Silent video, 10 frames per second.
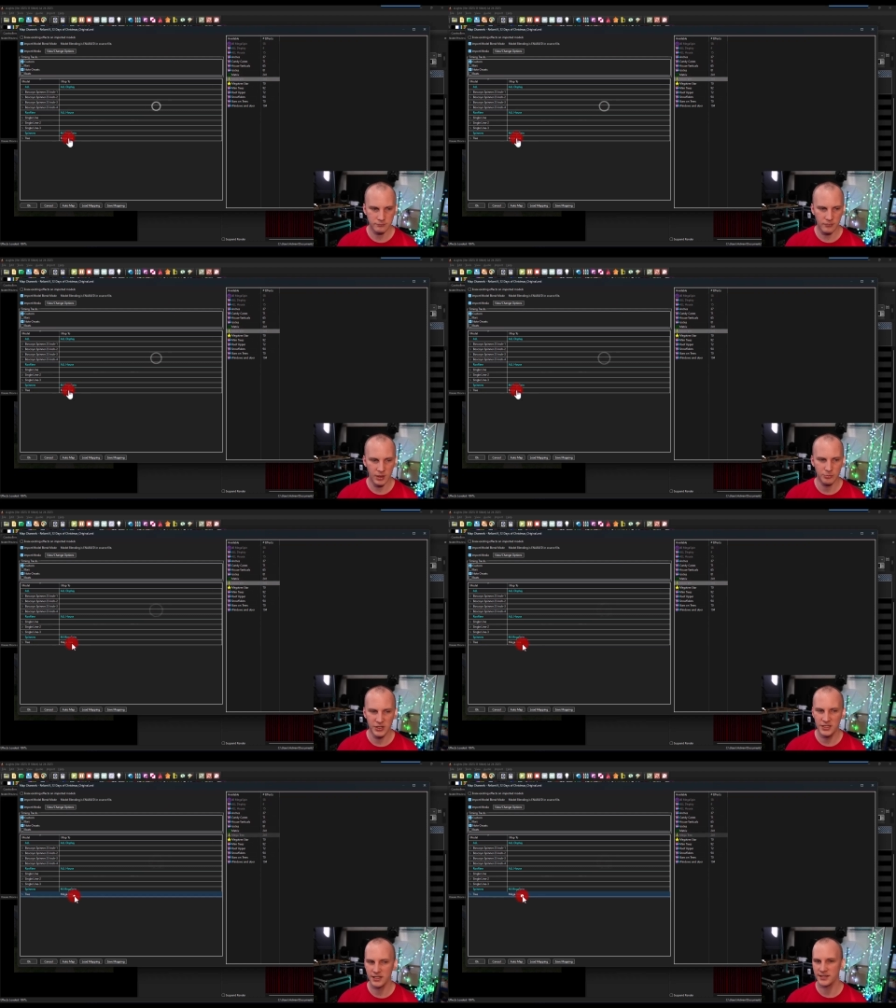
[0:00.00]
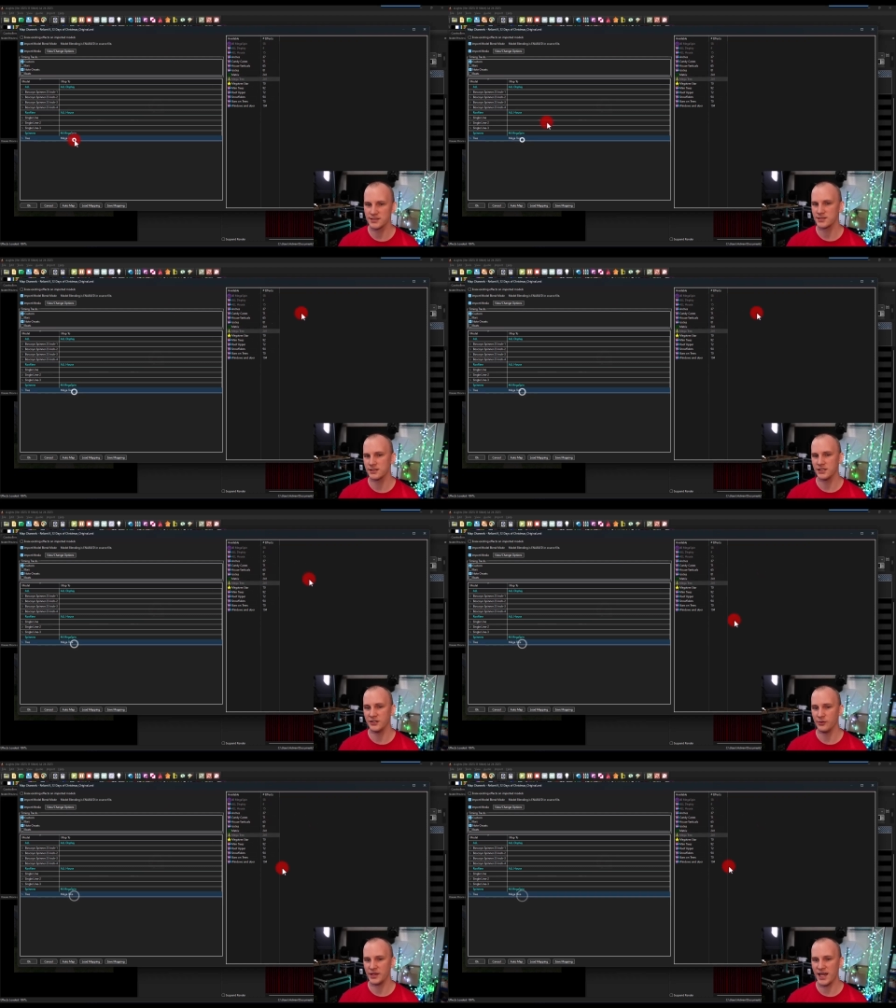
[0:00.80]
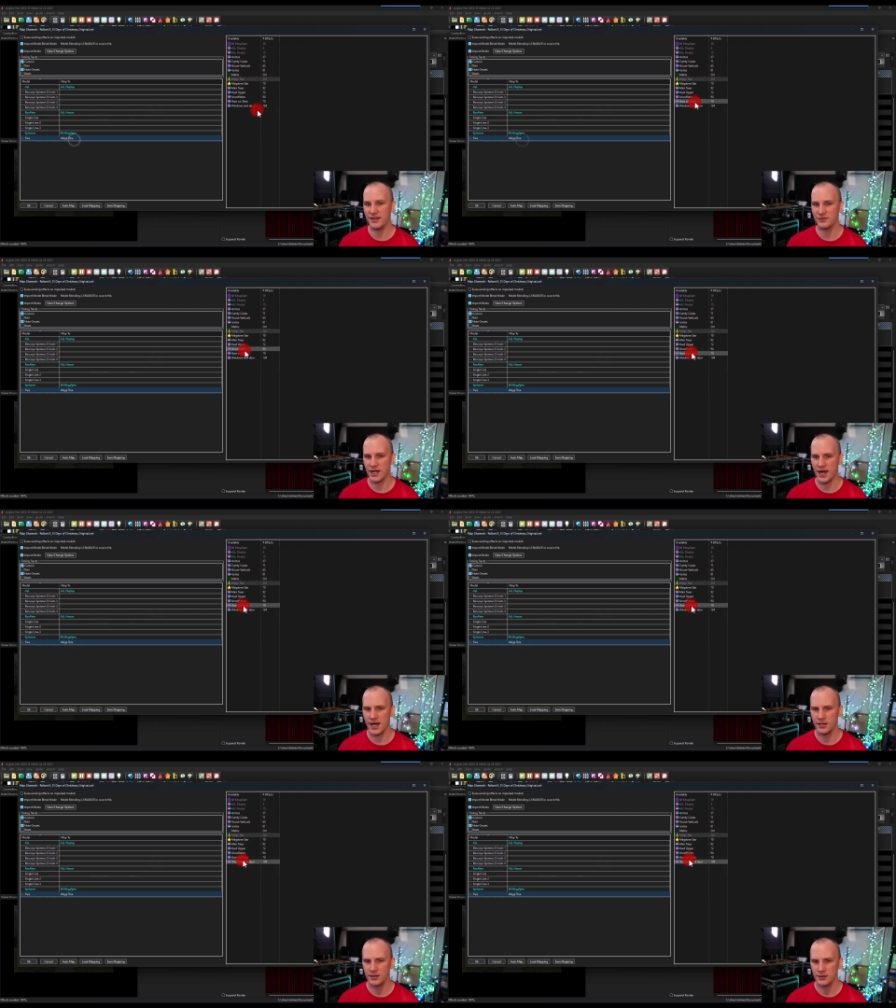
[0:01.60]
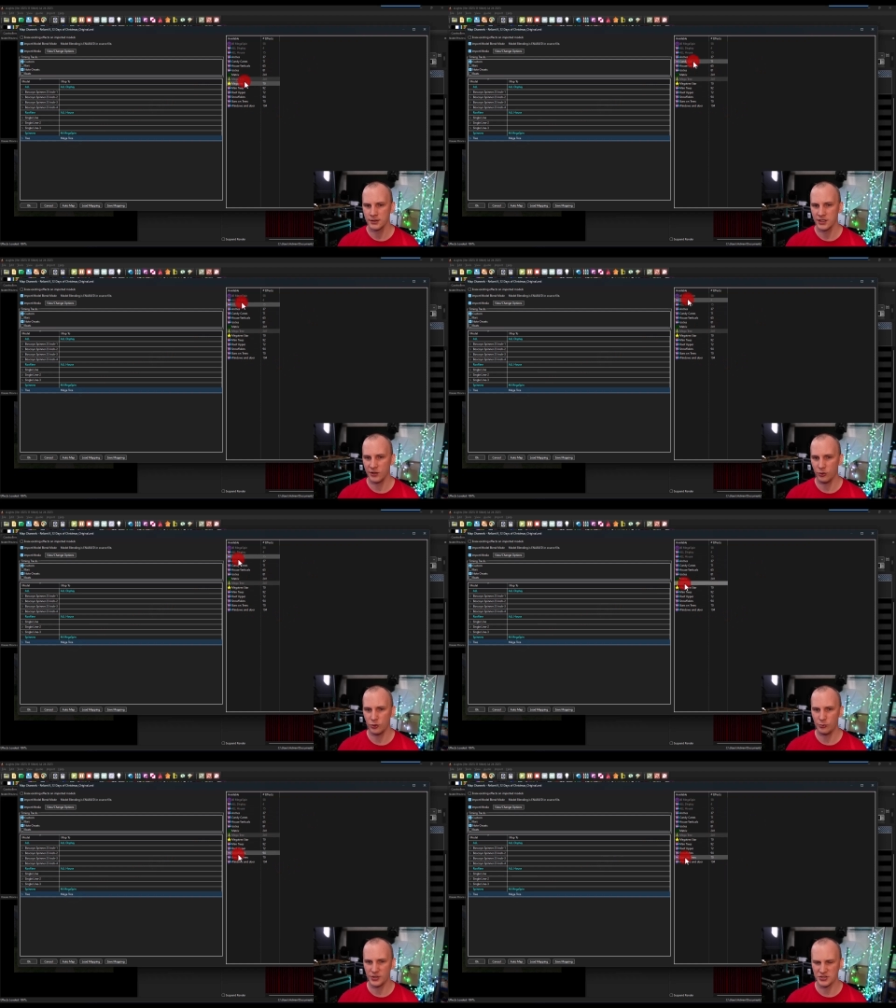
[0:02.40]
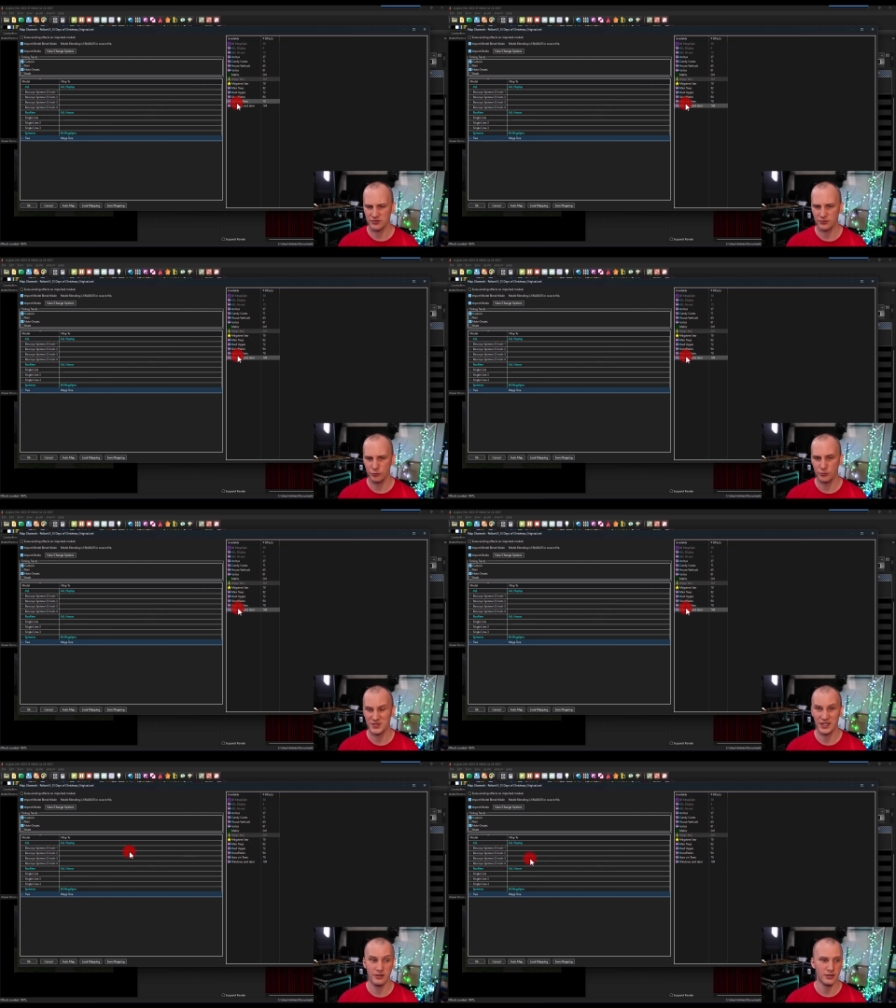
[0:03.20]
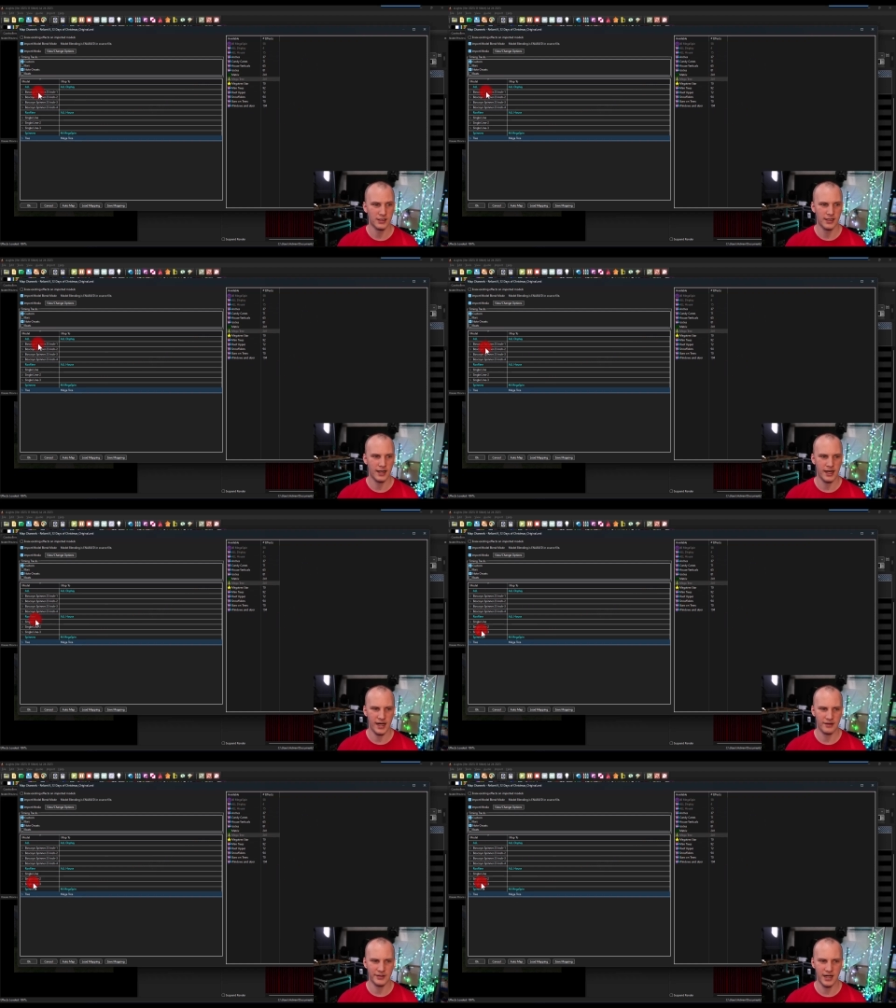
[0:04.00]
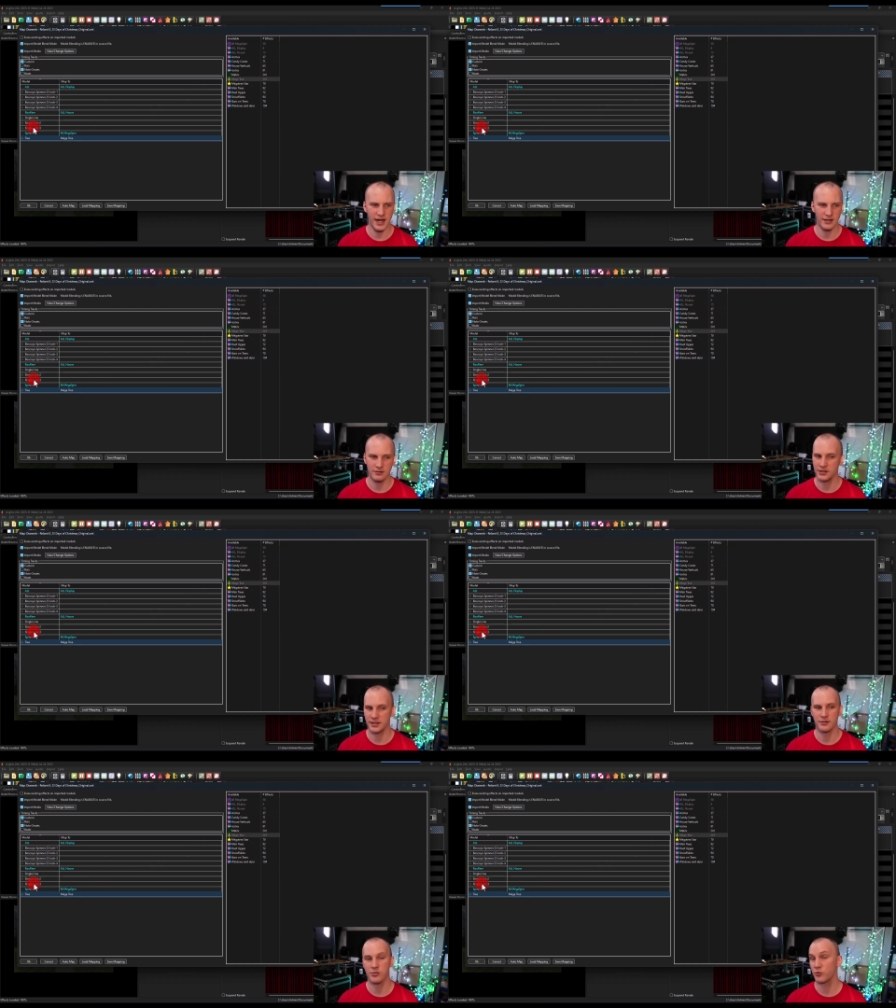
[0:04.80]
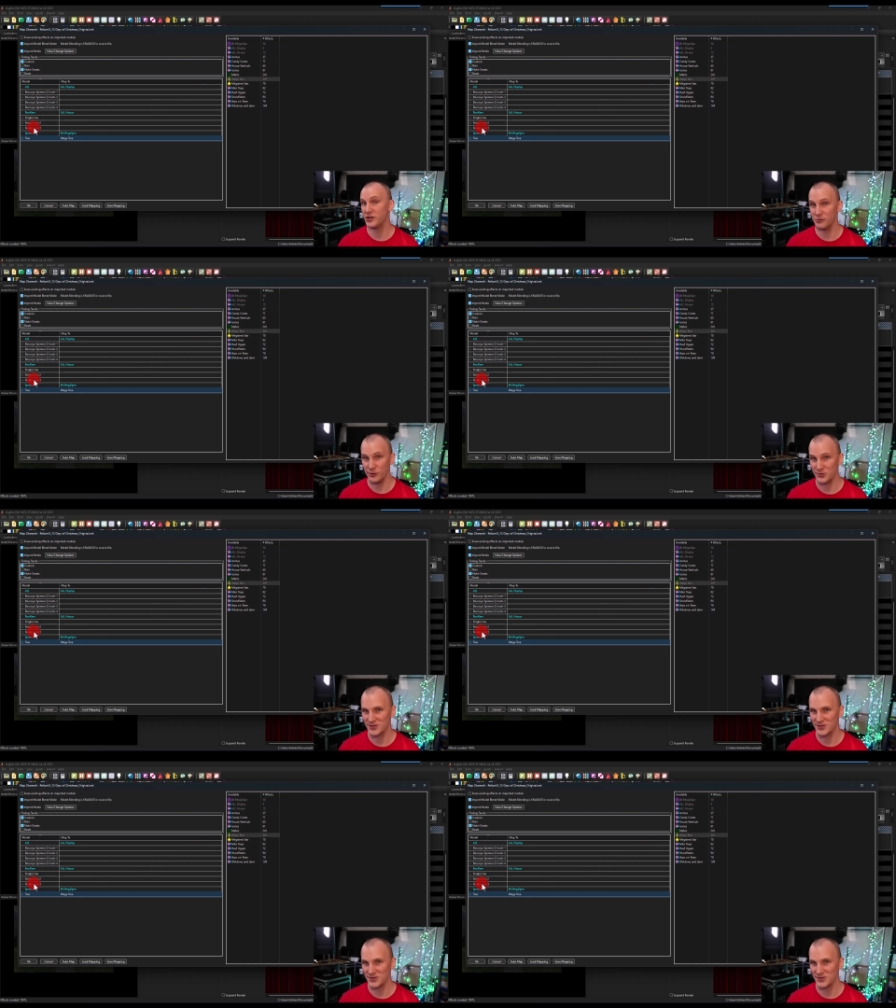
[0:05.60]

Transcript: Because, you know, they've got, you know, a whole bunch of groups here. I've got like three groups,